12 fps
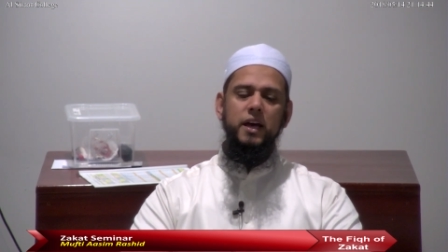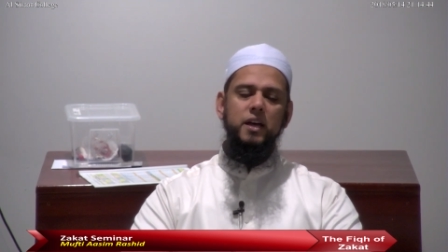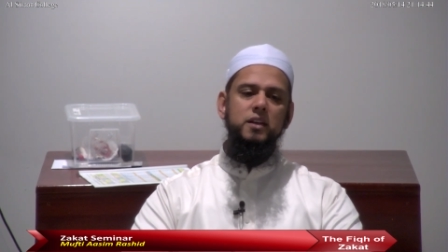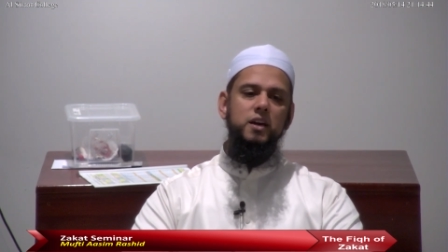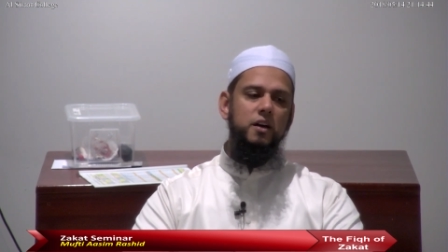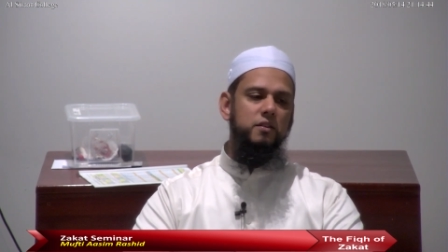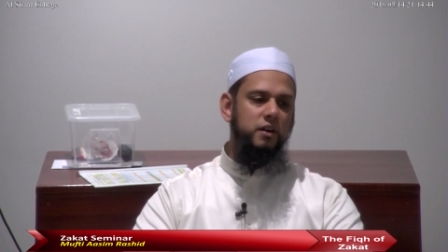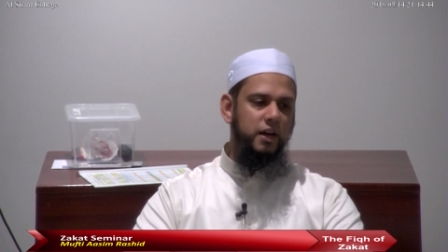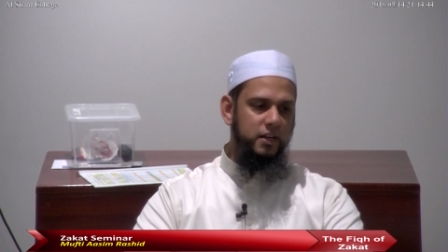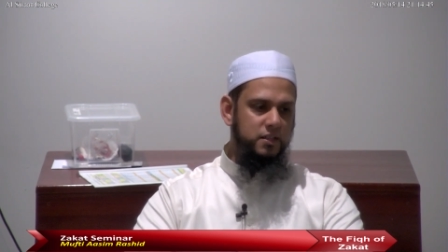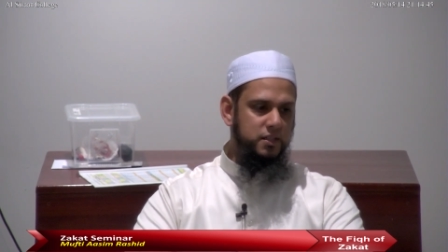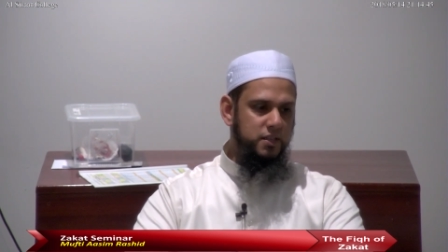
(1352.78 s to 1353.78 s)
any other
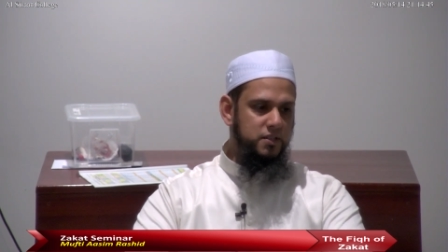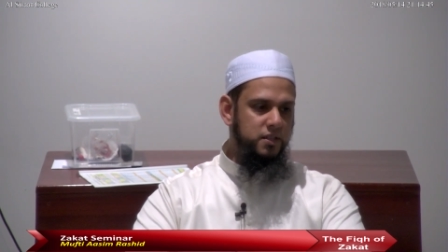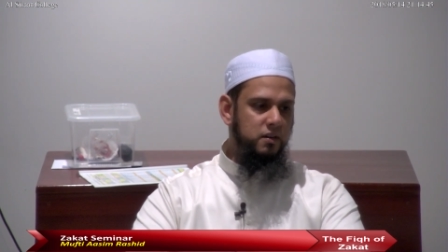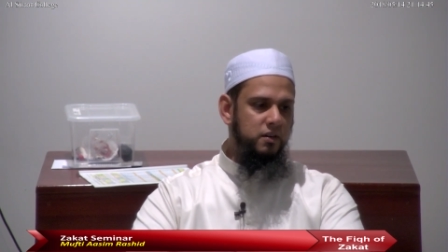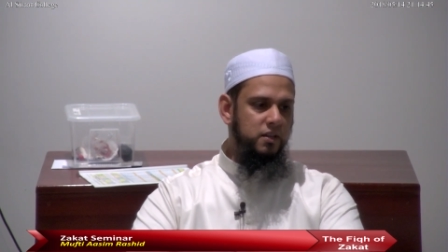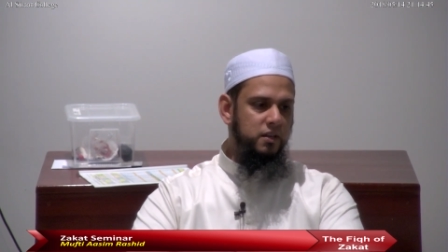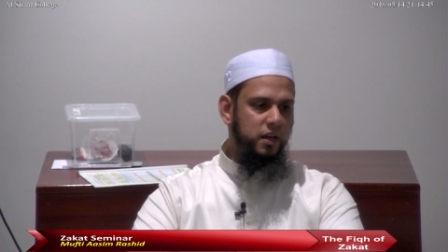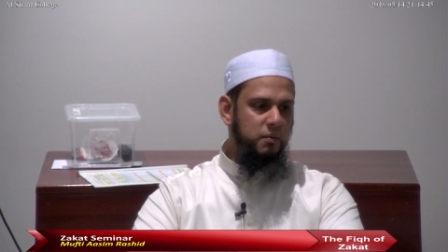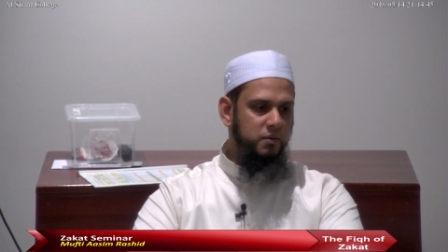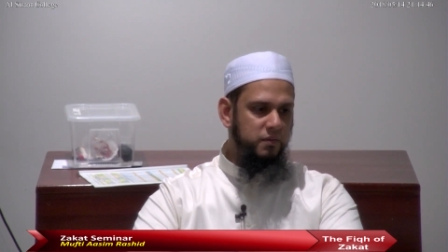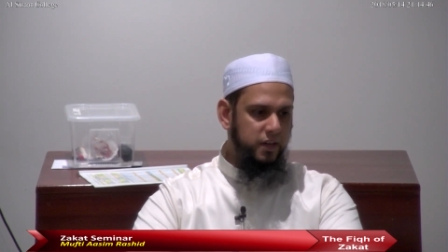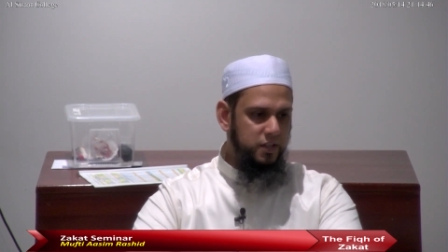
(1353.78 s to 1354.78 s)
assets that are in the
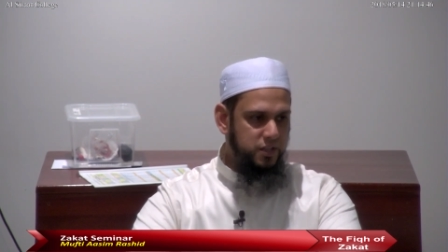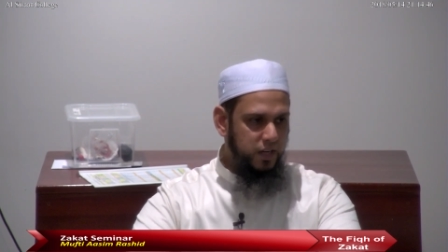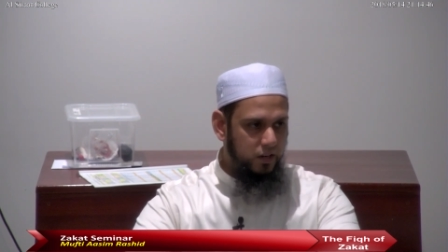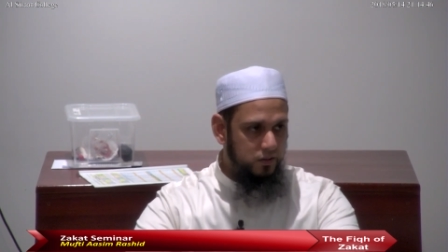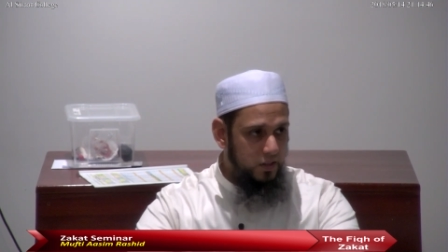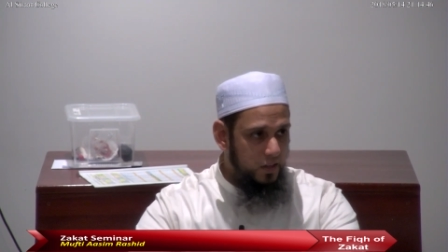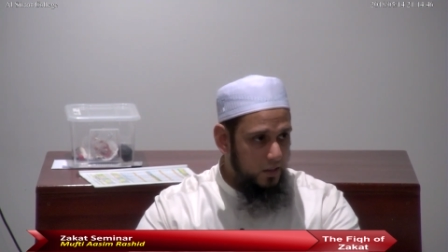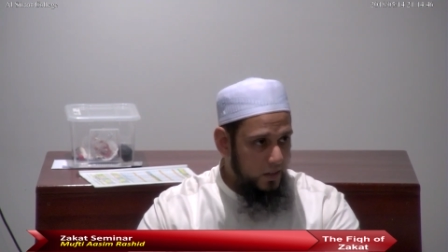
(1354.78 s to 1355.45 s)
name of that child.